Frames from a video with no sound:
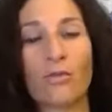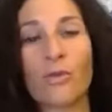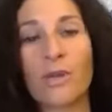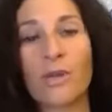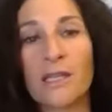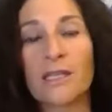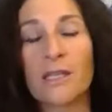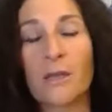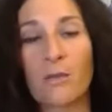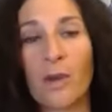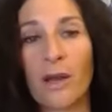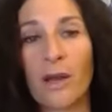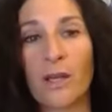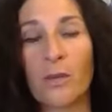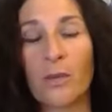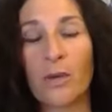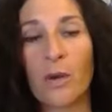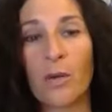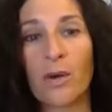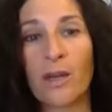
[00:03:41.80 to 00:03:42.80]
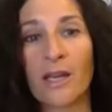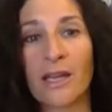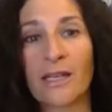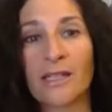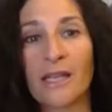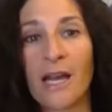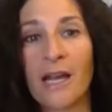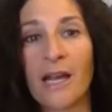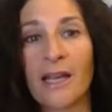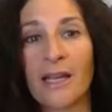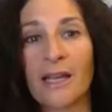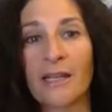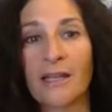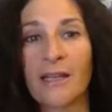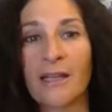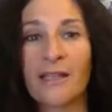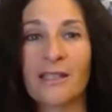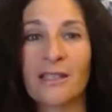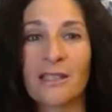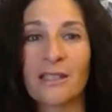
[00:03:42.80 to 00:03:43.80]
reason why you would go on a diet,
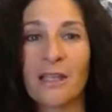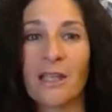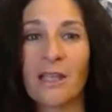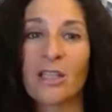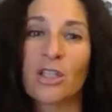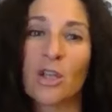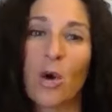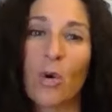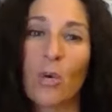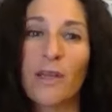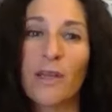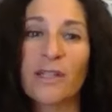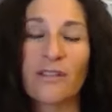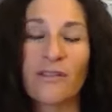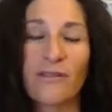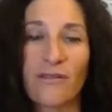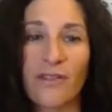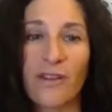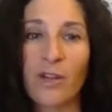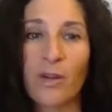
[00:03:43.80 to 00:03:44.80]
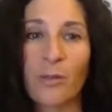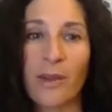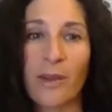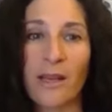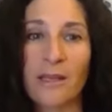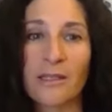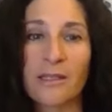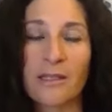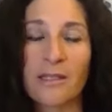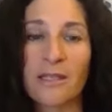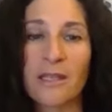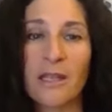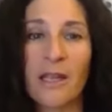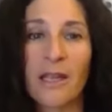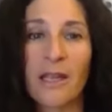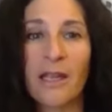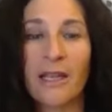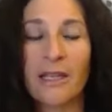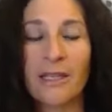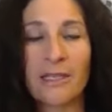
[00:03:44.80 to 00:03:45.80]
it's always fear-based.
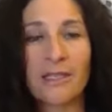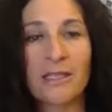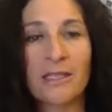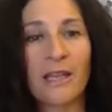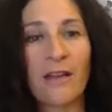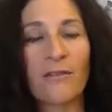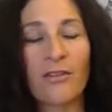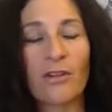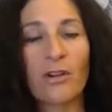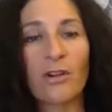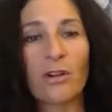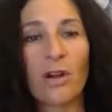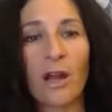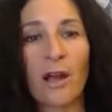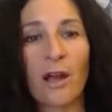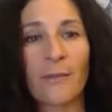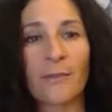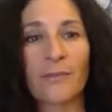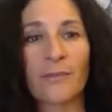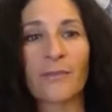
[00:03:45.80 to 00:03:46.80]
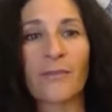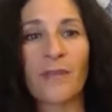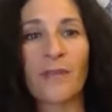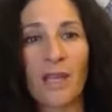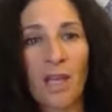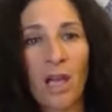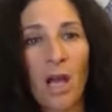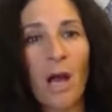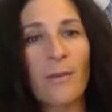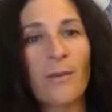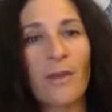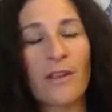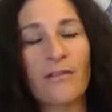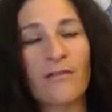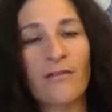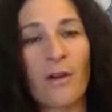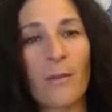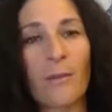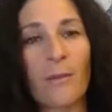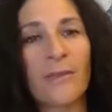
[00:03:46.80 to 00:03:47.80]
It's never coming
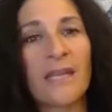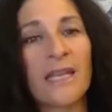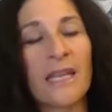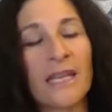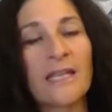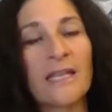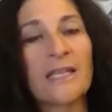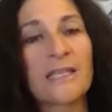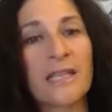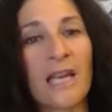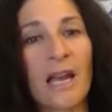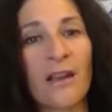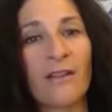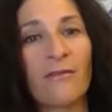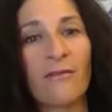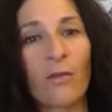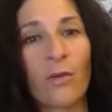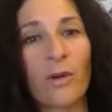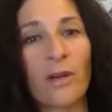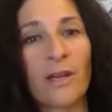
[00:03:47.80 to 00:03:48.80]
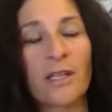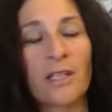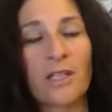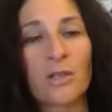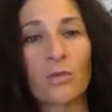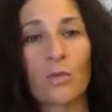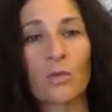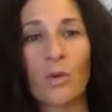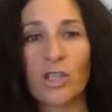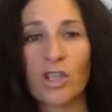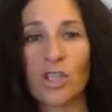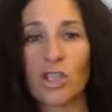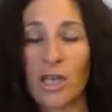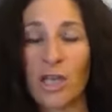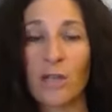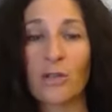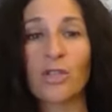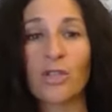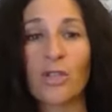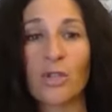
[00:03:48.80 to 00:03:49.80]
from the inside voice, which
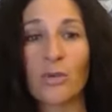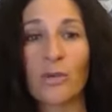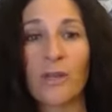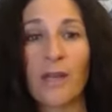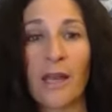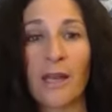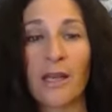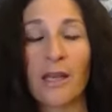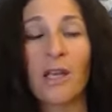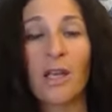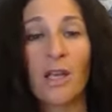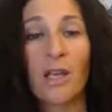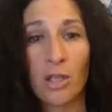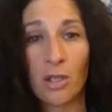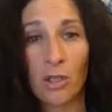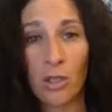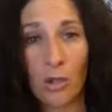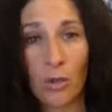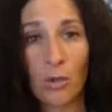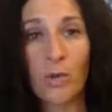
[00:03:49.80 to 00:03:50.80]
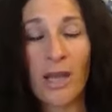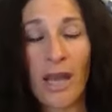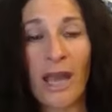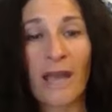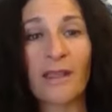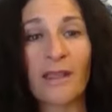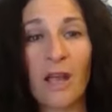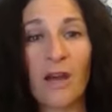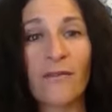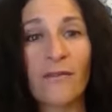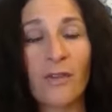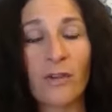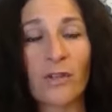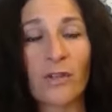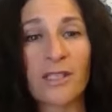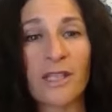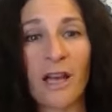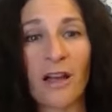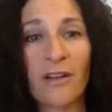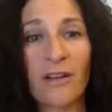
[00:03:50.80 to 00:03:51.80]
tells you that you can love
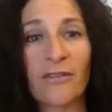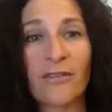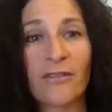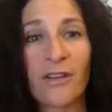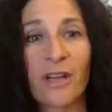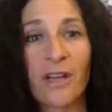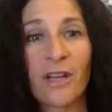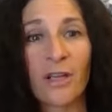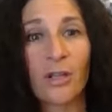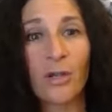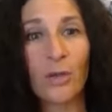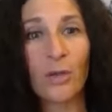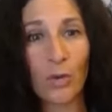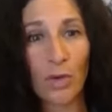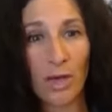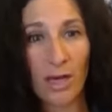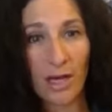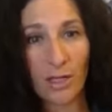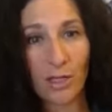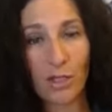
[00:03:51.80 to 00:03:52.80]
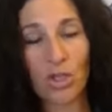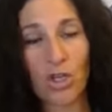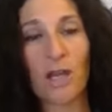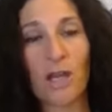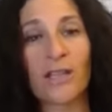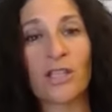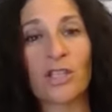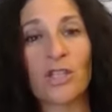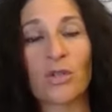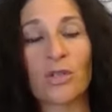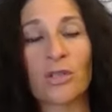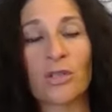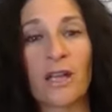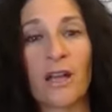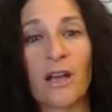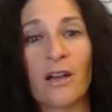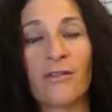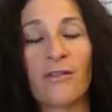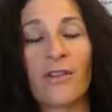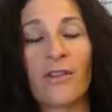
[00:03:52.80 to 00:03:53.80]
yourself, you can trust
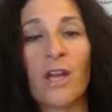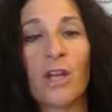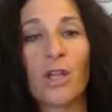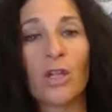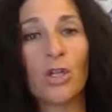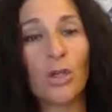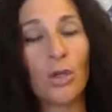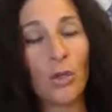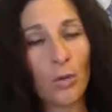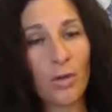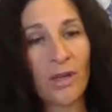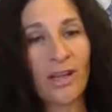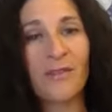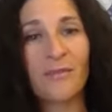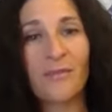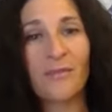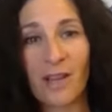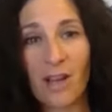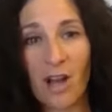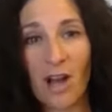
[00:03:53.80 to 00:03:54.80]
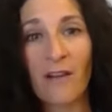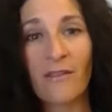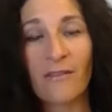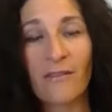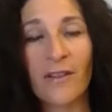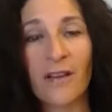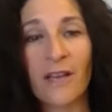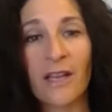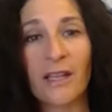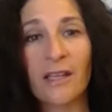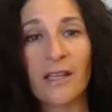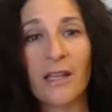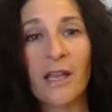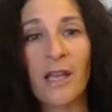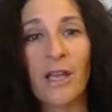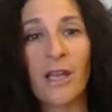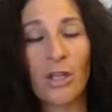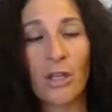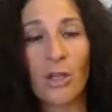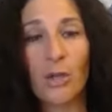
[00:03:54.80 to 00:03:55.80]
yourself, you can be confident,
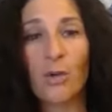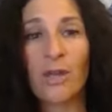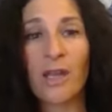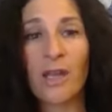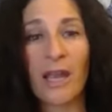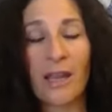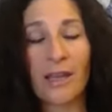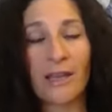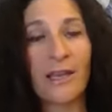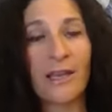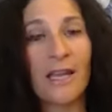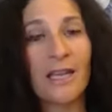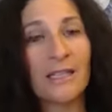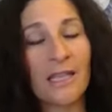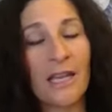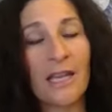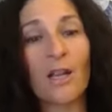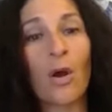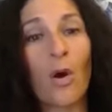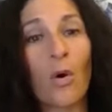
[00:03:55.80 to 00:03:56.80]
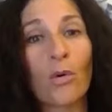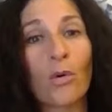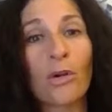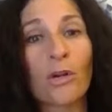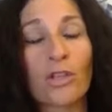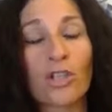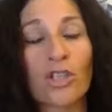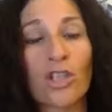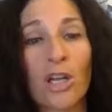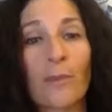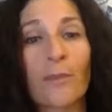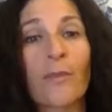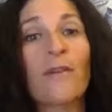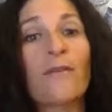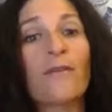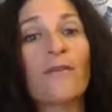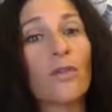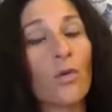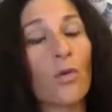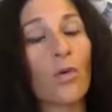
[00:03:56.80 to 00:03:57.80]
you can take ownership
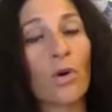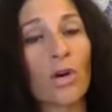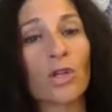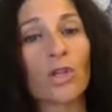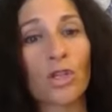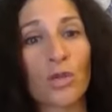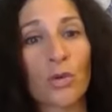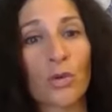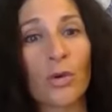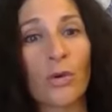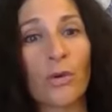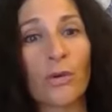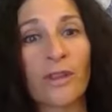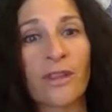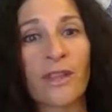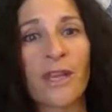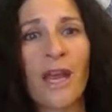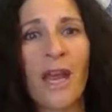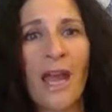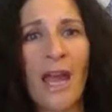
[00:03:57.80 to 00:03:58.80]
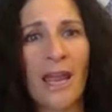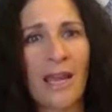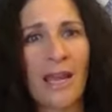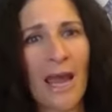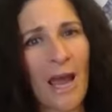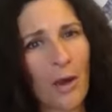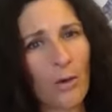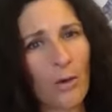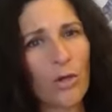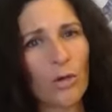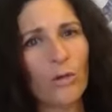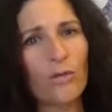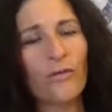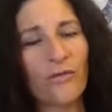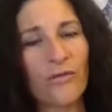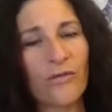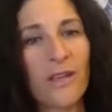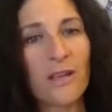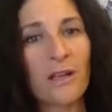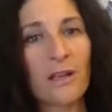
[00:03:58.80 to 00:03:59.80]
of your truth and how you
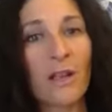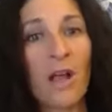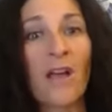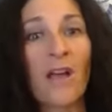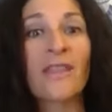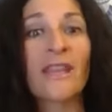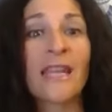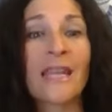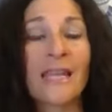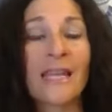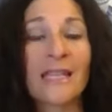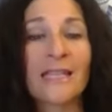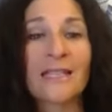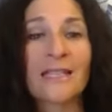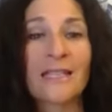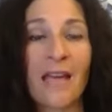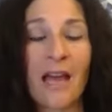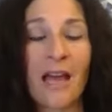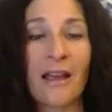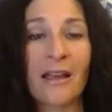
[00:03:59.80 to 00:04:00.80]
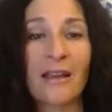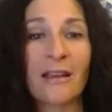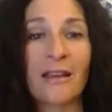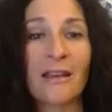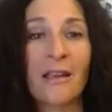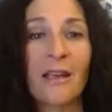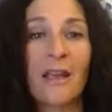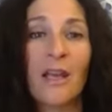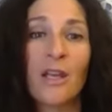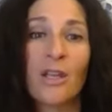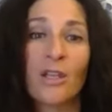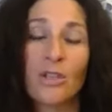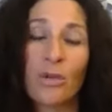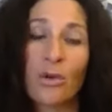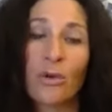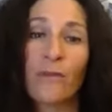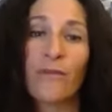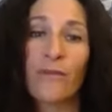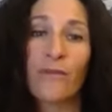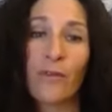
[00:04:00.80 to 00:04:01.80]
feel on the inside.
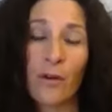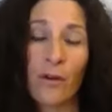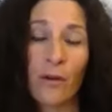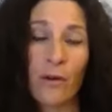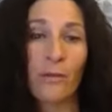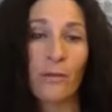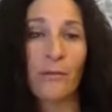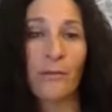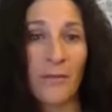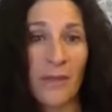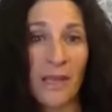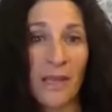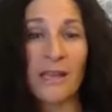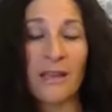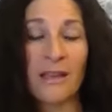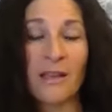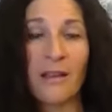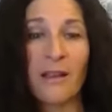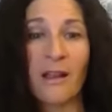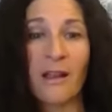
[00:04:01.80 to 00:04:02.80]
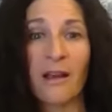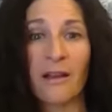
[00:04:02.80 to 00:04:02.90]
So for me,